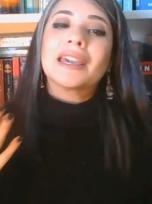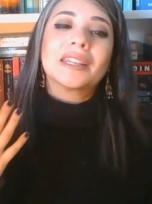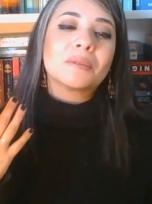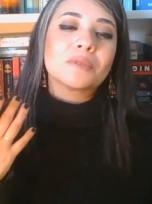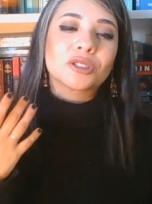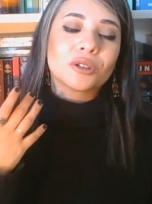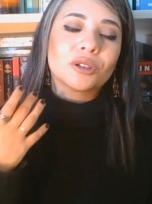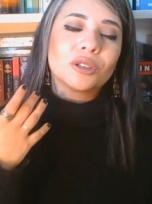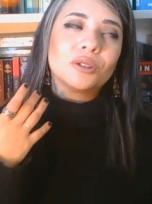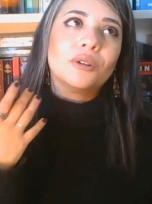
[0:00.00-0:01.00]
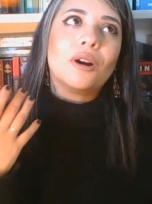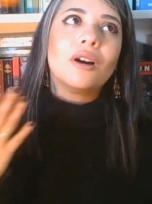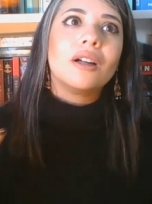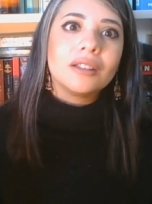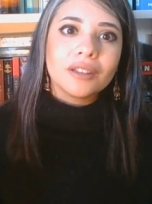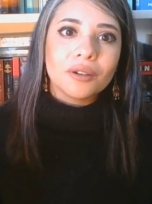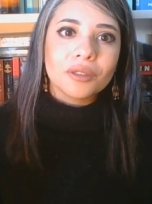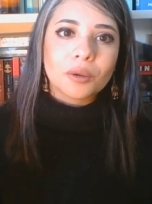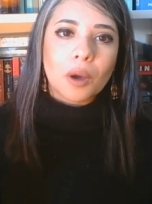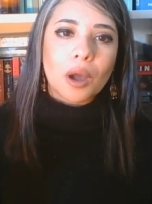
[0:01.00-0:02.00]
and I'm sure you all know
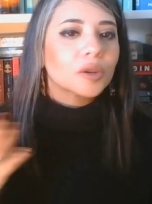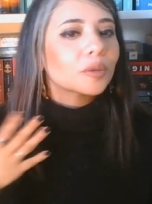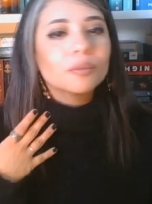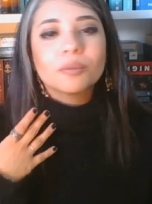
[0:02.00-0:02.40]
the quote,